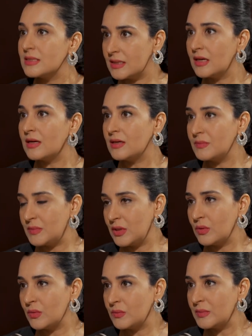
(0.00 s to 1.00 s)

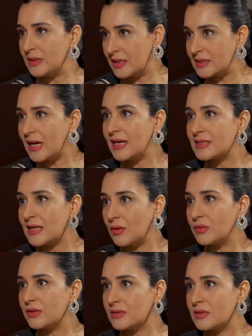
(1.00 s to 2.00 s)
the entire
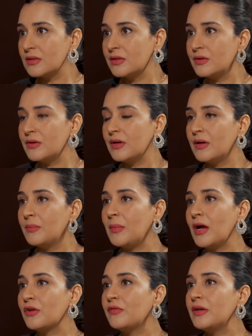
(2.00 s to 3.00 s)
southern
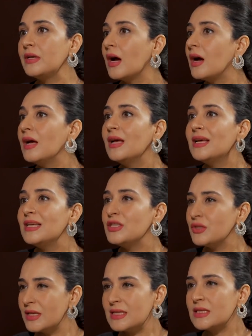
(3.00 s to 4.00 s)
part of India. Do
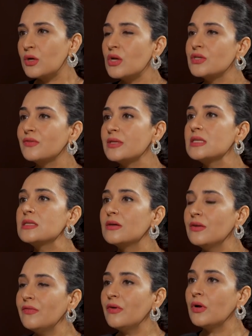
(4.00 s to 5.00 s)
you think it's a cause of concern for